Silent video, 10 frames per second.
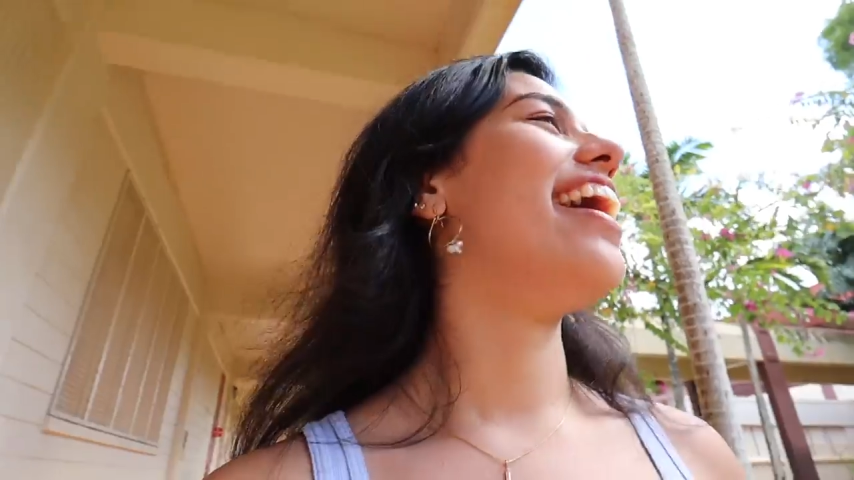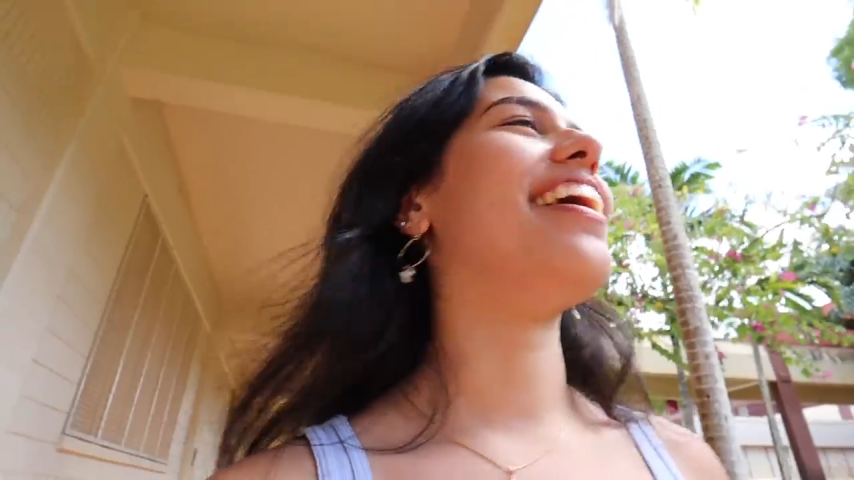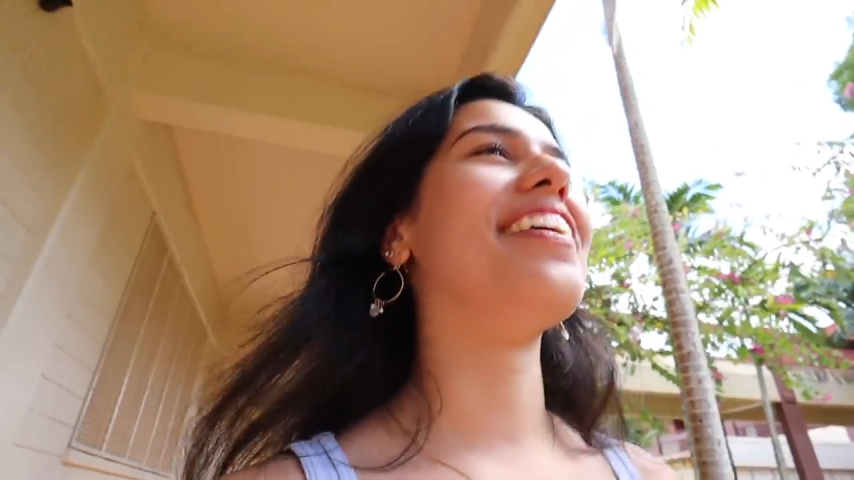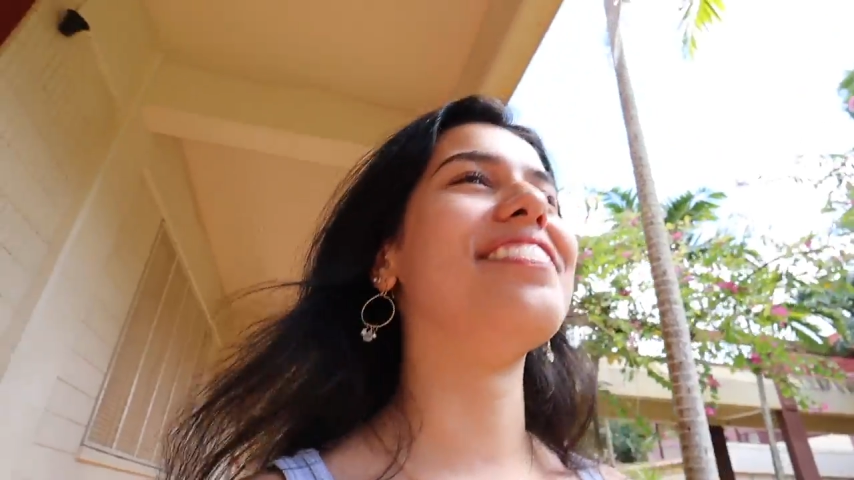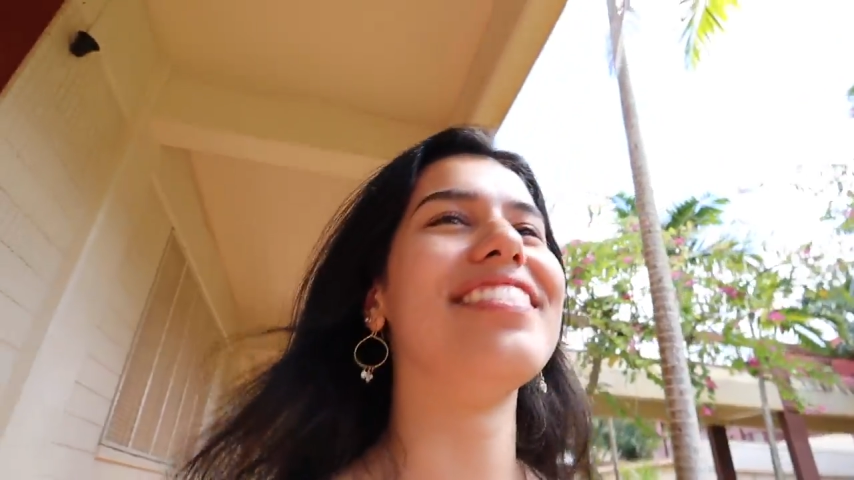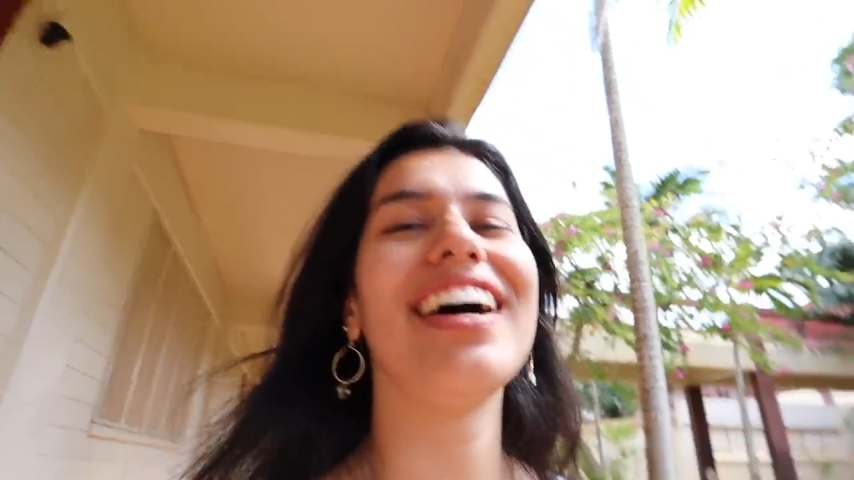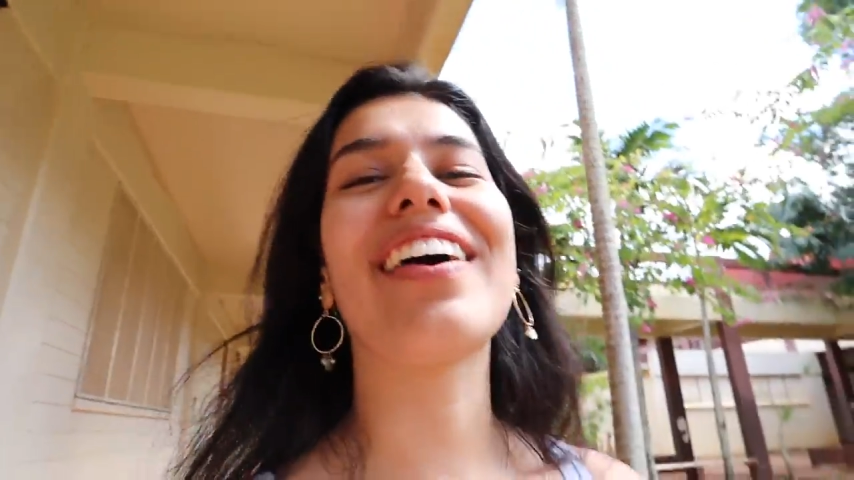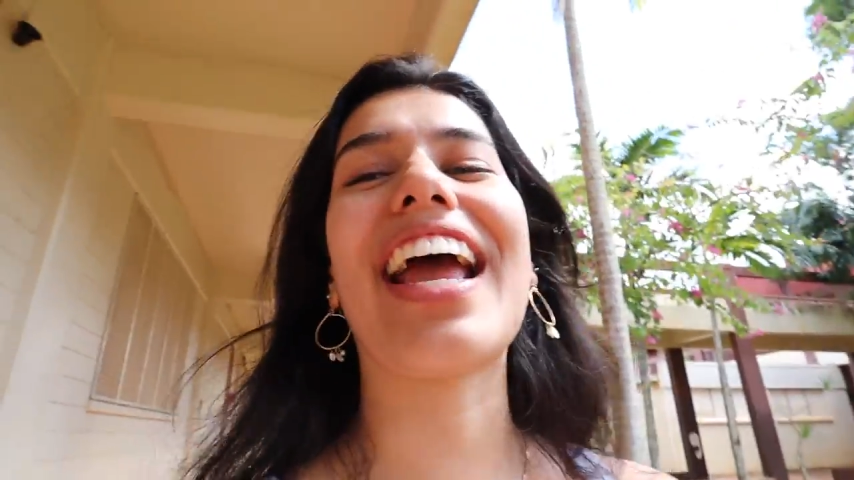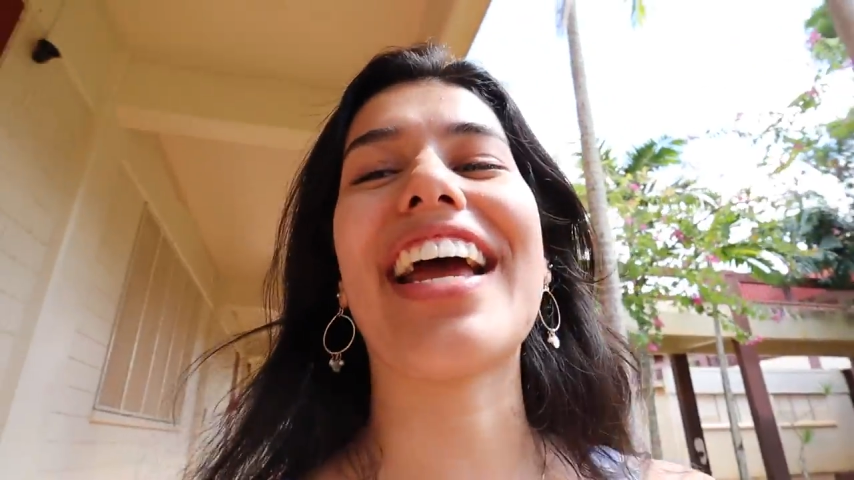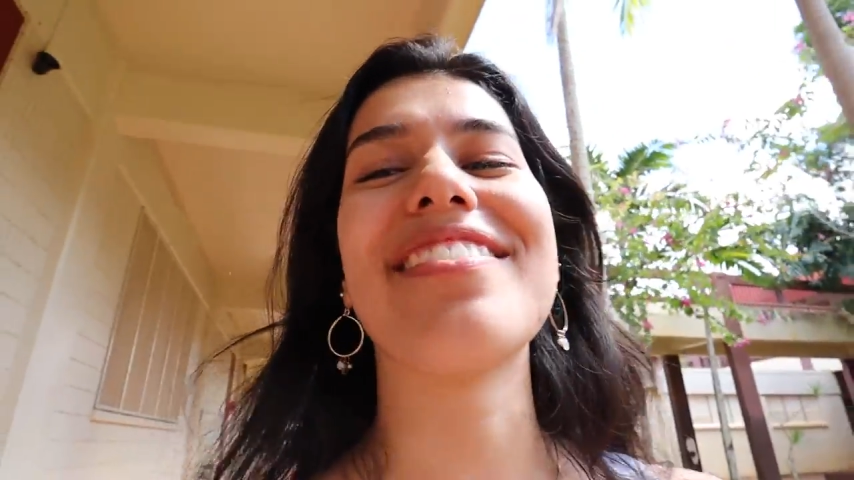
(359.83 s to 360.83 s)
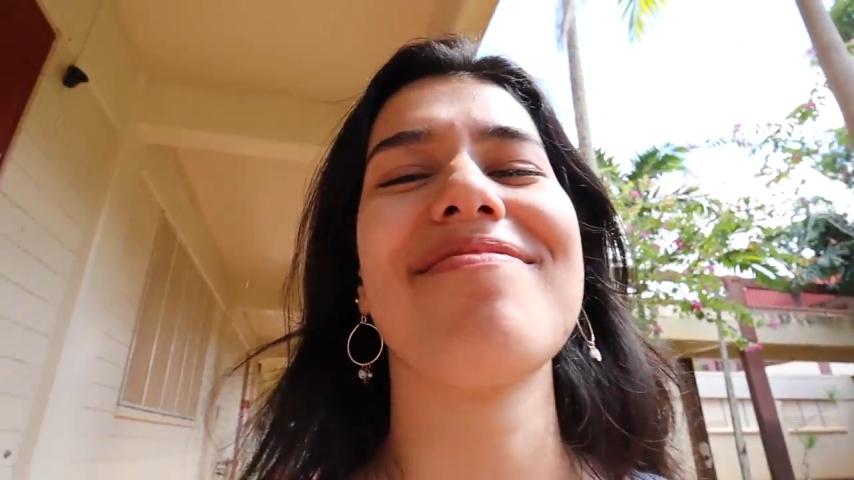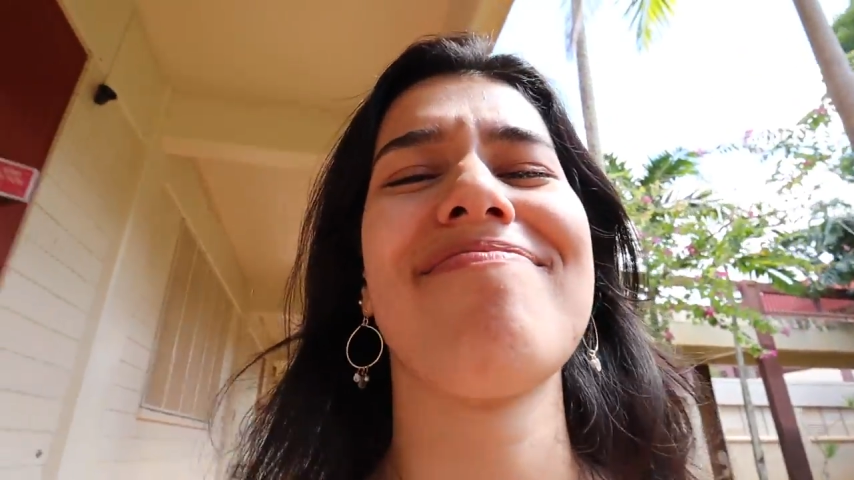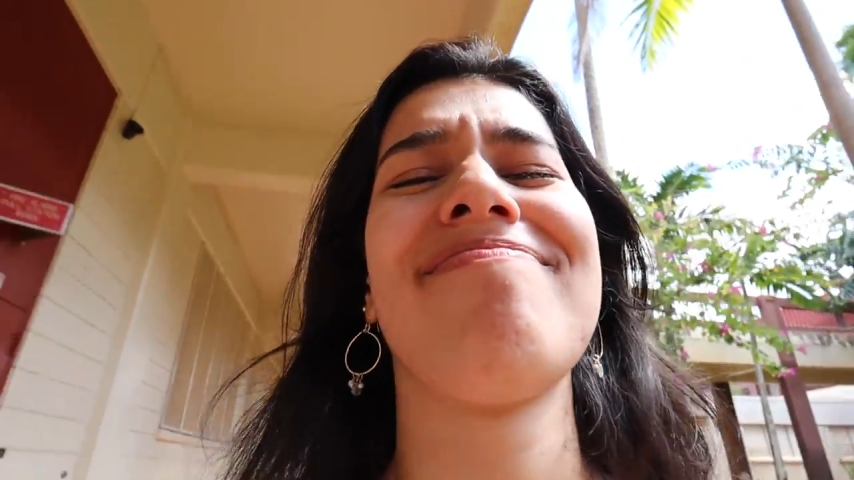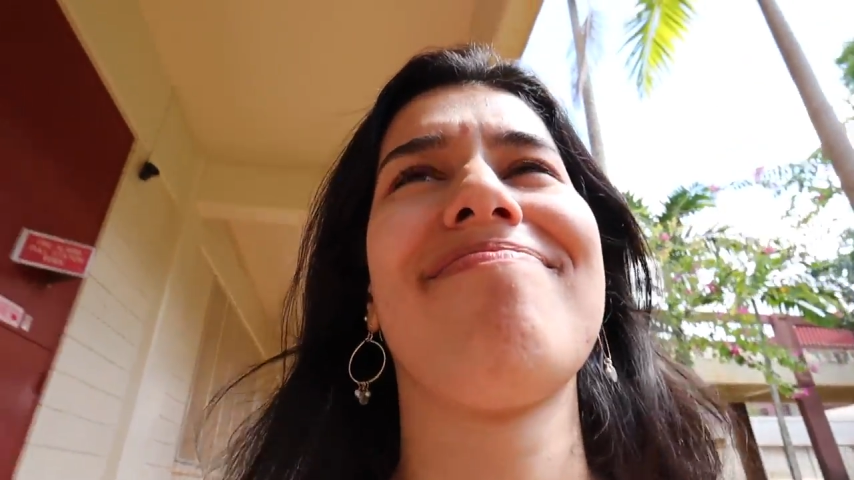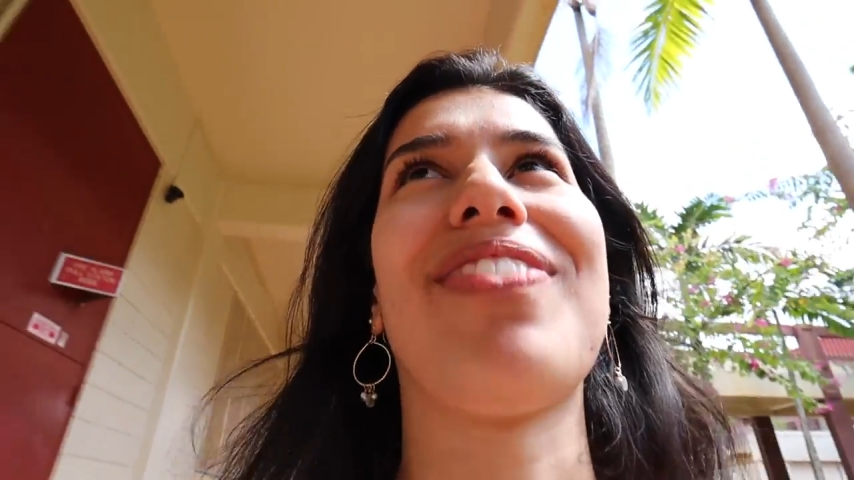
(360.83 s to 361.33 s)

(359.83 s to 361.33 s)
um, okay, true, true.